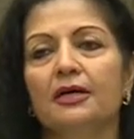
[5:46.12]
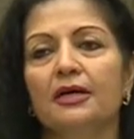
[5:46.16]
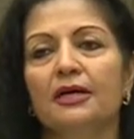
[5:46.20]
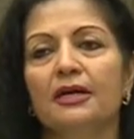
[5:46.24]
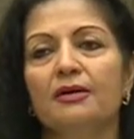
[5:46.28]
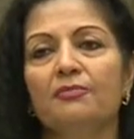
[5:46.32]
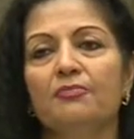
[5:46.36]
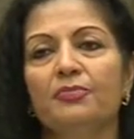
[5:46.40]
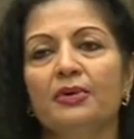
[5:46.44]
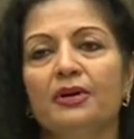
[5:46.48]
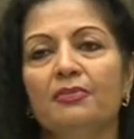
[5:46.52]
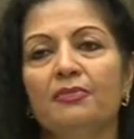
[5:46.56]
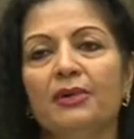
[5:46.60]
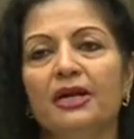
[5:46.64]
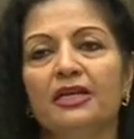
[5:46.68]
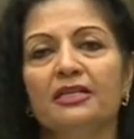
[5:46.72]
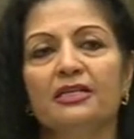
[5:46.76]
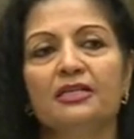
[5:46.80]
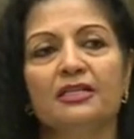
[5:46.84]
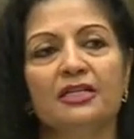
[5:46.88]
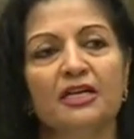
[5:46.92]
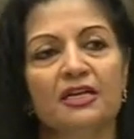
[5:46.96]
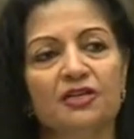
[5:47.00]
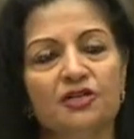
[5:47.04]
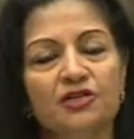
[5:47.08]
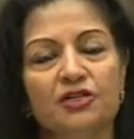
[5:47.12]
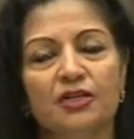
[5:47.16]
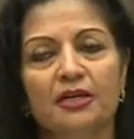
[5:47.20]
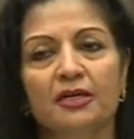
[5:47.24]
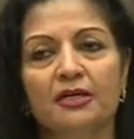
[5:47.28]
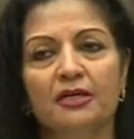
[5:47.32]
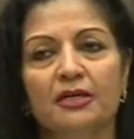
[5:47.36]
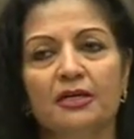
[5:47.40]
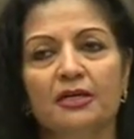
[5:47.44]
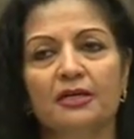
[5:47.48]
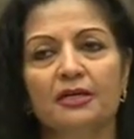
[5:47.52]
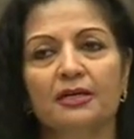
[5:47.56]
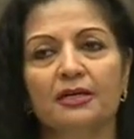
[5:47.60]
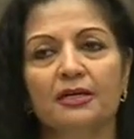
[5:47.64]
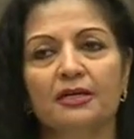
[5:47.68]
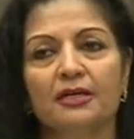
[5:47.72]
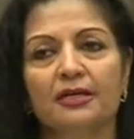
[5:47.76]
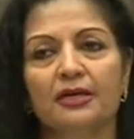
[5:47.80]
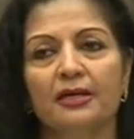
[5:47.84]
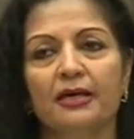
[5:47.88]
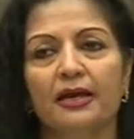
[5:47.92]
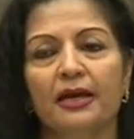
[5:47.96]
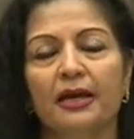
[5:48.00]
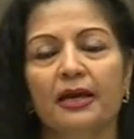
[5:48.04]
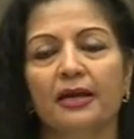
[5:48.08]
implementation
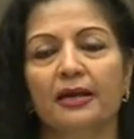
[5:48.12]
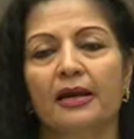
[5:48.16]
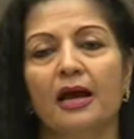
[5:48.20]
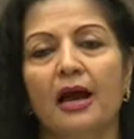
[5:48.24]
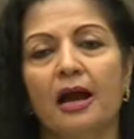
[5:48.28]
and